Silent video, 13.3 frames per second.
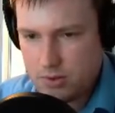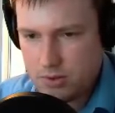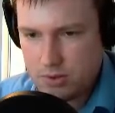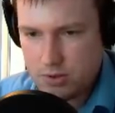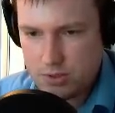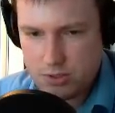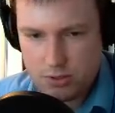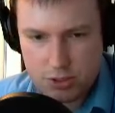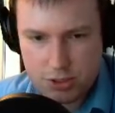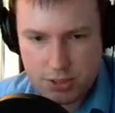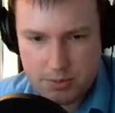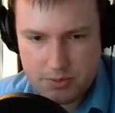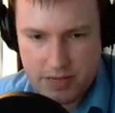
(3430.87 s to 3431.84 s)
Still 2
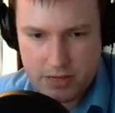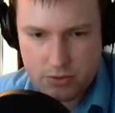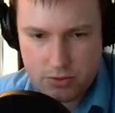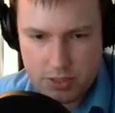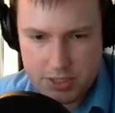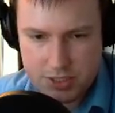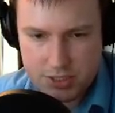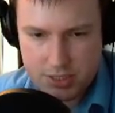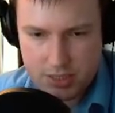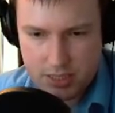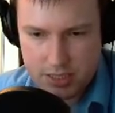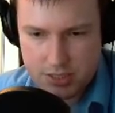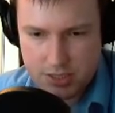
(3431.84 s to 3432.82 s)
ships without orders.
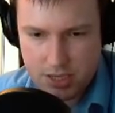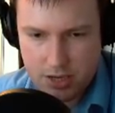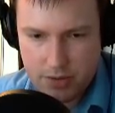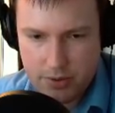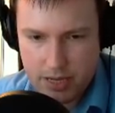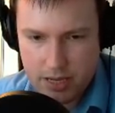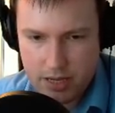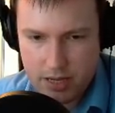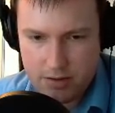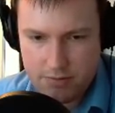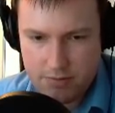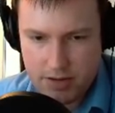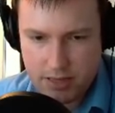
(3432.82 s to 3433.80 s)
Let's go and
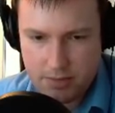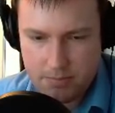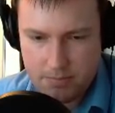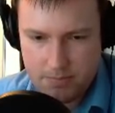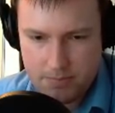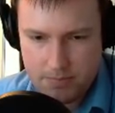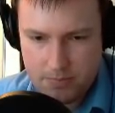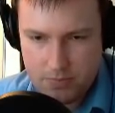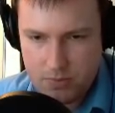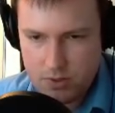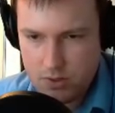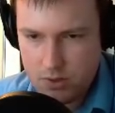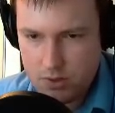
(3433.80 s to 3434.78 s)
find them.
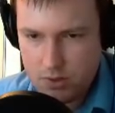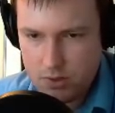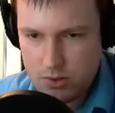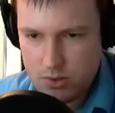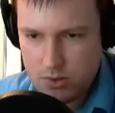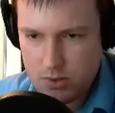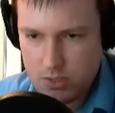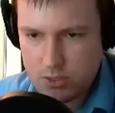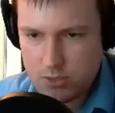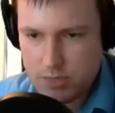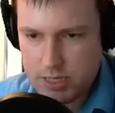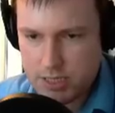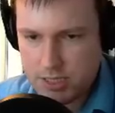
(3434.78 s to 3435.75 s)
This
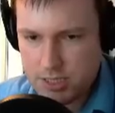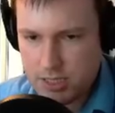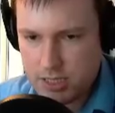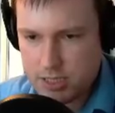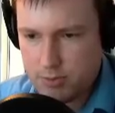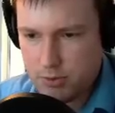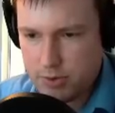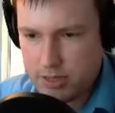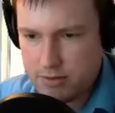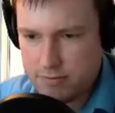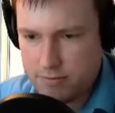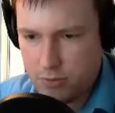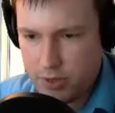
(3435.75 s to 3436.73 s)
one is still exploring the
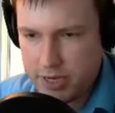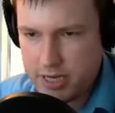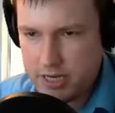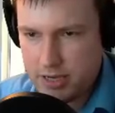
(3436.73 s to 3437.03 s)
void.